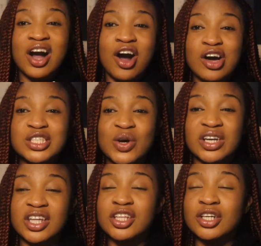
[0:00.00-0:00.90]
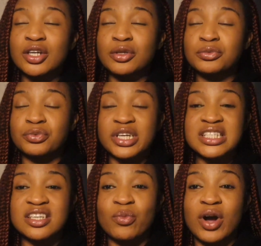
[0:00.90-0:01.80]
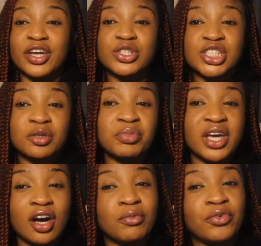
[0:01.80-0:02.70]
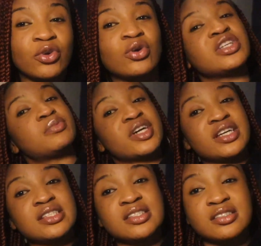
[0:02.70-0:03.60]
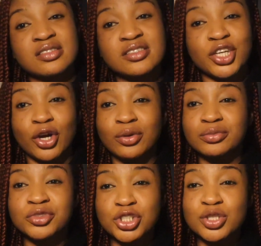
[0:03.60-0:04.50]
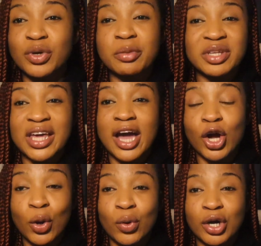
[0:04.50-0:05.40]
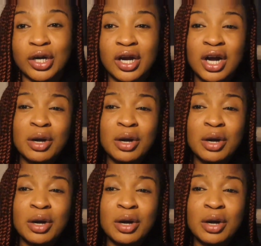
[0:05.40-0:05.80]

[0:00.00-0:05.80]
Also, another reason why you should be helpful is because, you just want to be that coworker,